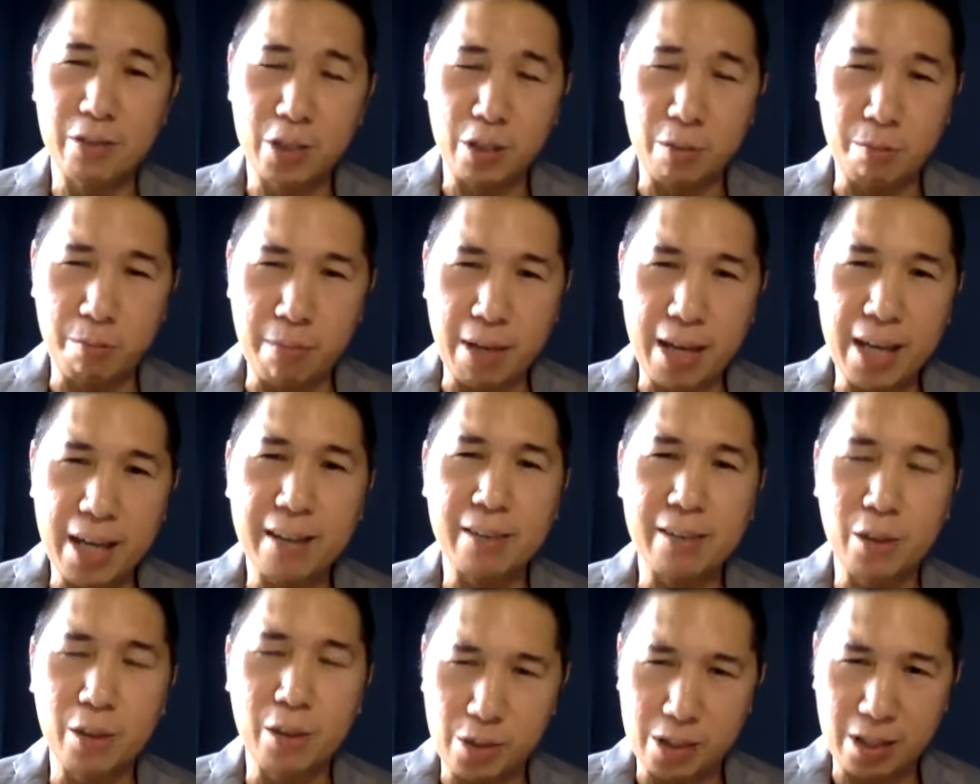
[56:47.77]
to
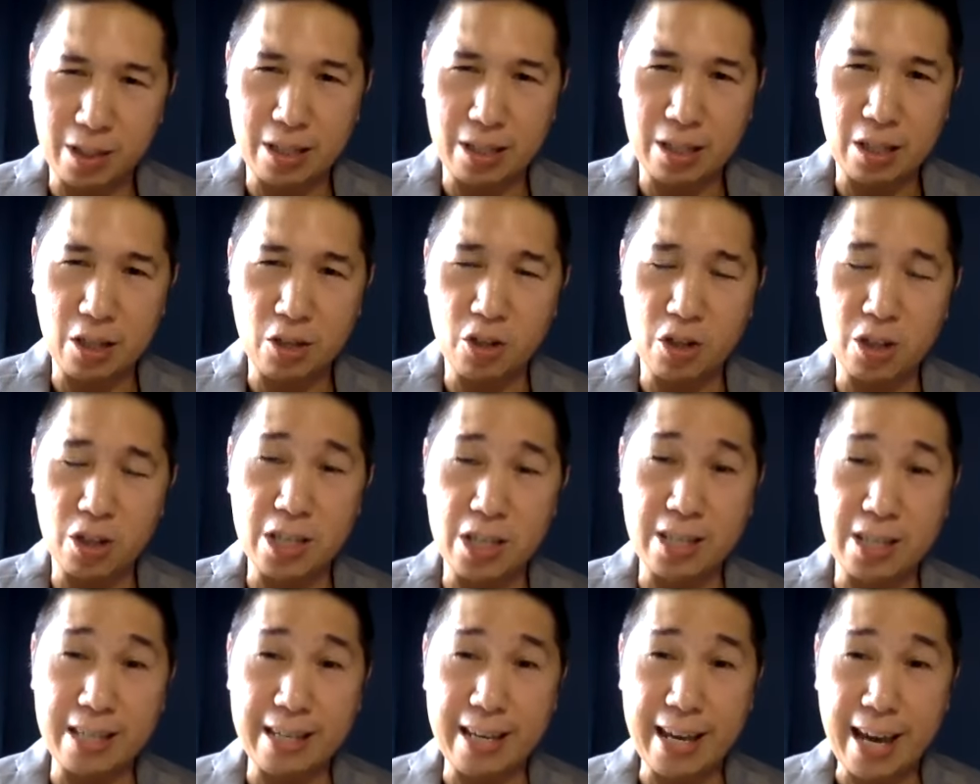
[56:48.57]
make those
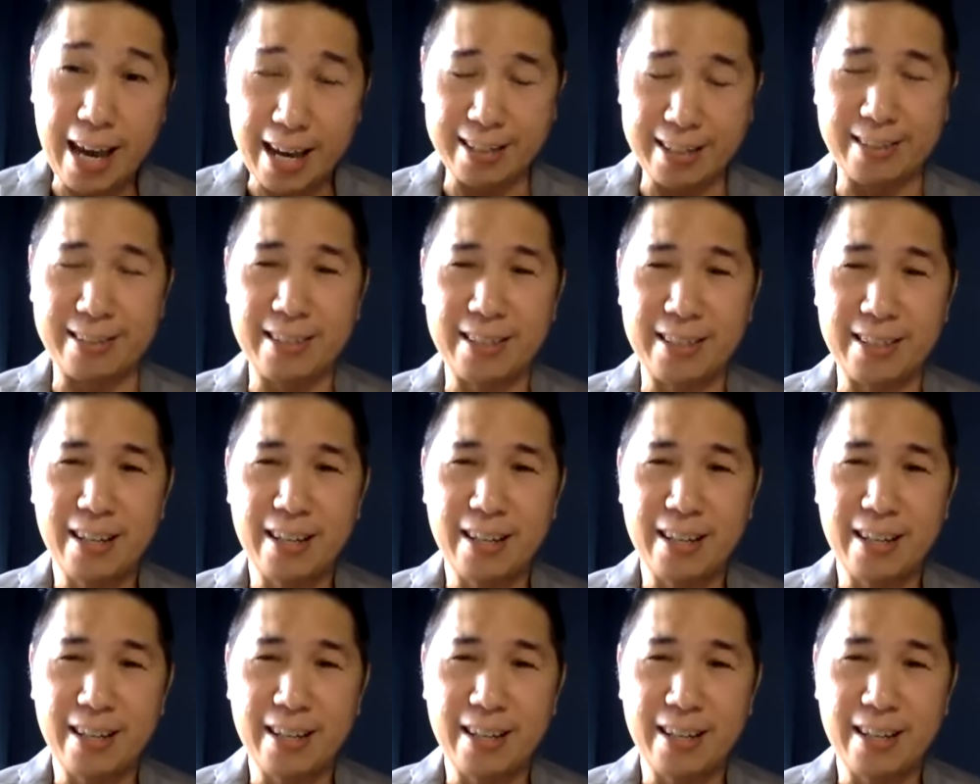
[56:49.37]
decisions, yet